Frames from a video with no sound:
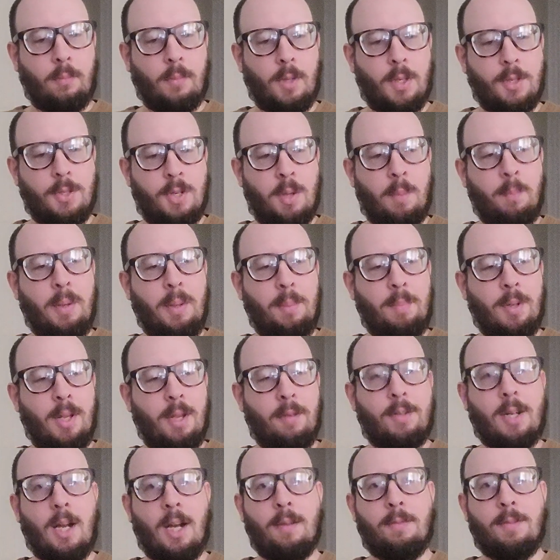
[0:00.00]
some people
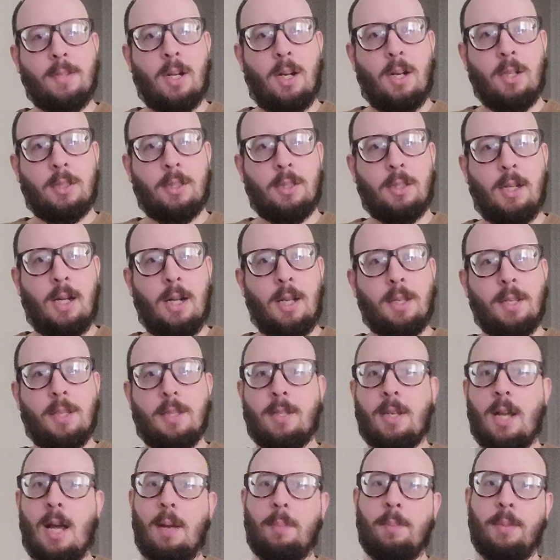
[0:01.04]
have kind of talked on this
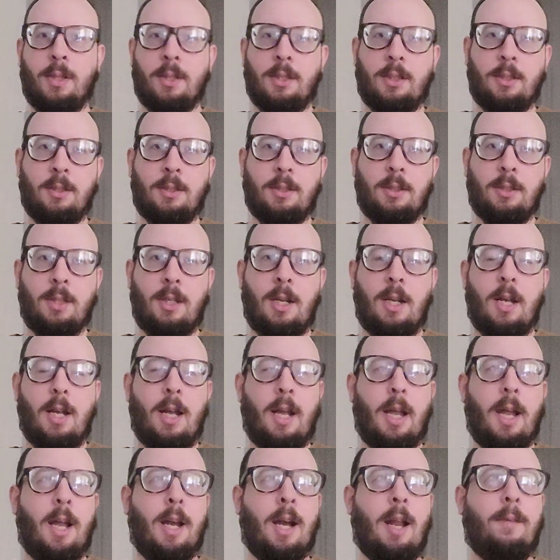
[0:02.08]
topic,
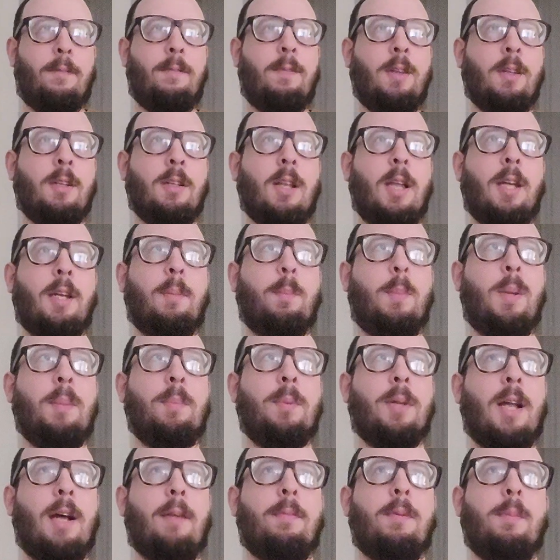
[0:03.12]
and I feel like
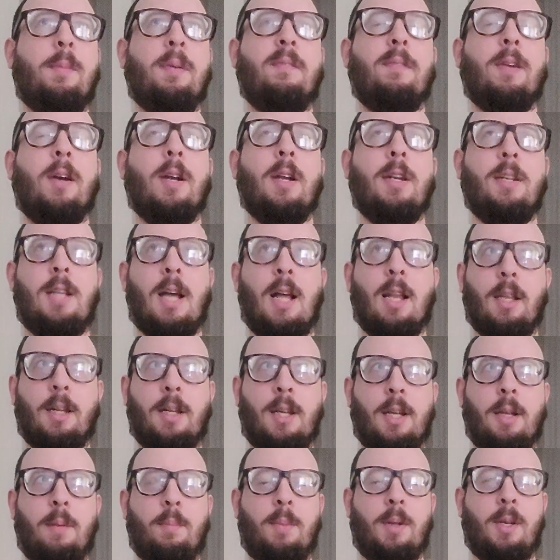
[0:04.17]
people have to be very
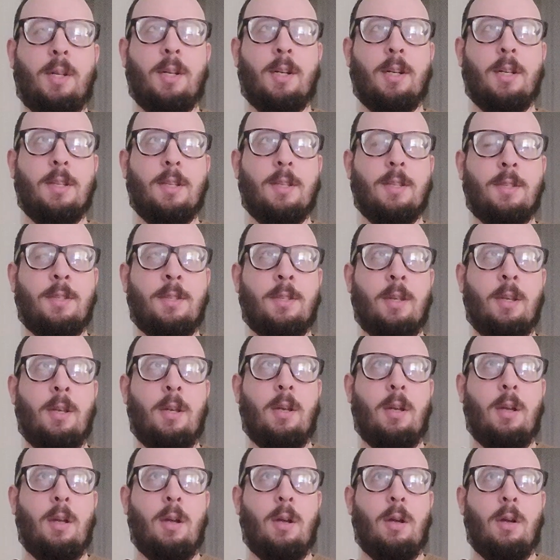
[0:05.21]
delicate because
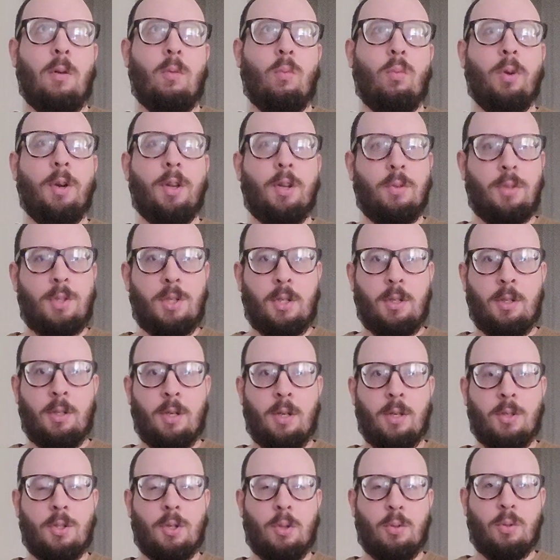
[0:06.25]
we're using
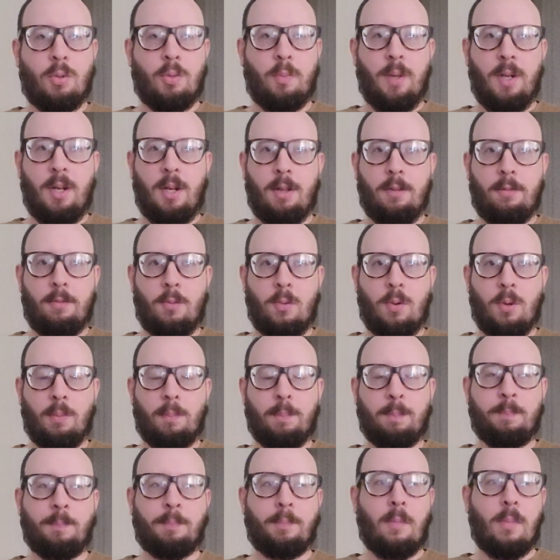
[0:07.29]
a social media
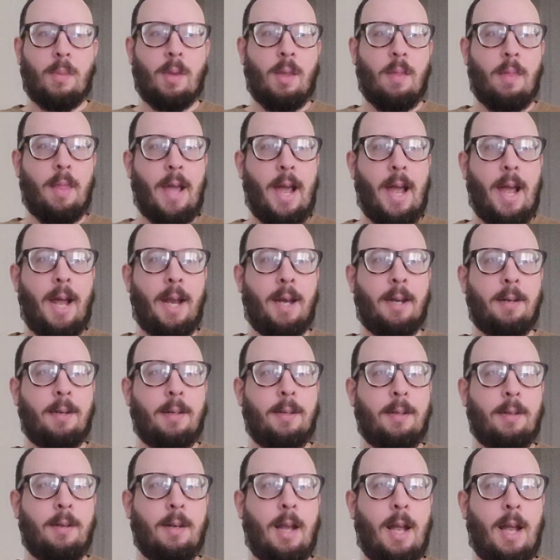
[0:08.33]
form that
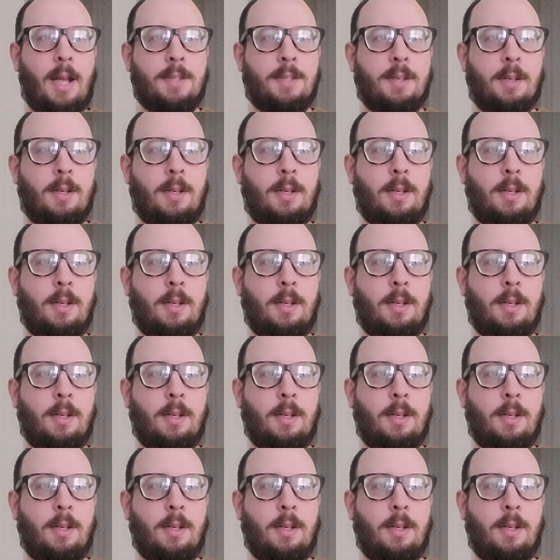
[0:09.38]
has